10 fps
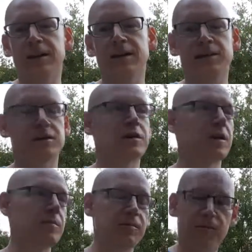is to
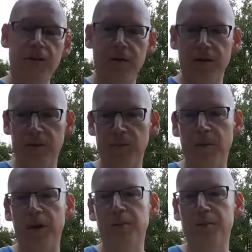convert them
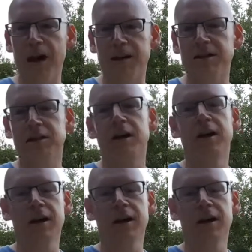en masse.